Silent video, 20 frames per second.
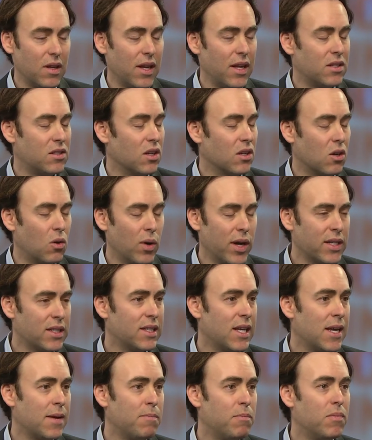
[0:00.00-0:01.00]
It's a quick
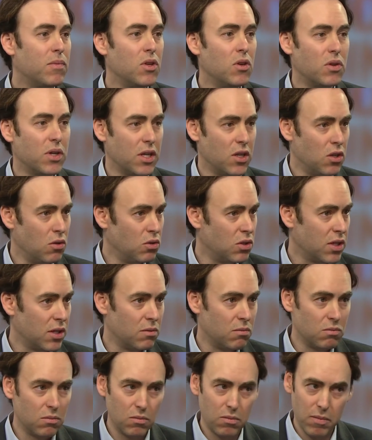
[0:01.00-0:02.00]
tip. You can use it
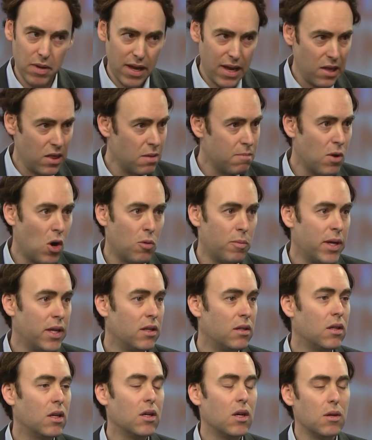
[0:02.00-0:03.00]
in the moment,
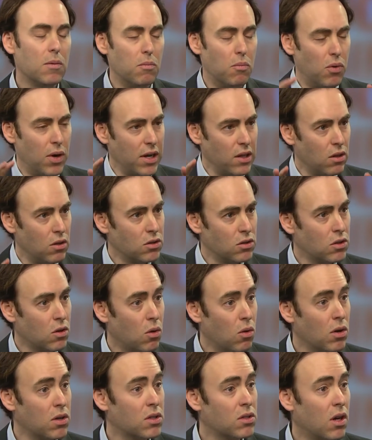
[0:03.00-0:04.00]
bring those
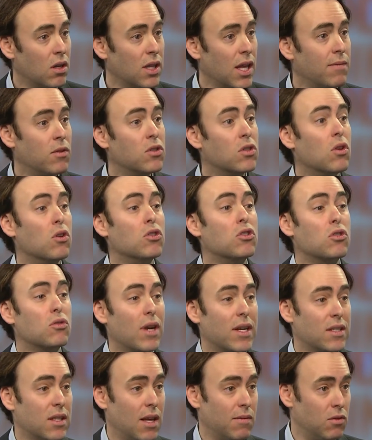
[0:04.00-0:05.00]
cortisol levels, those
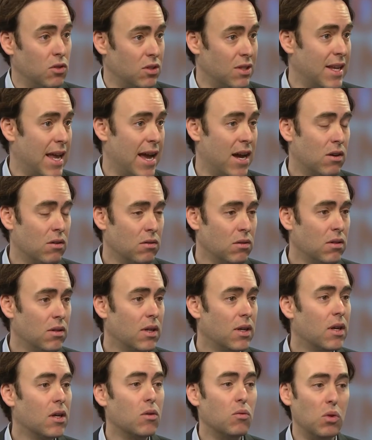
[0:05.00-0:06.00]
stress levels down,
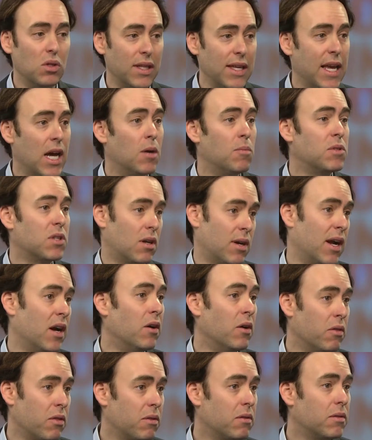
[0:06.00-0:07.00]
really helps our health.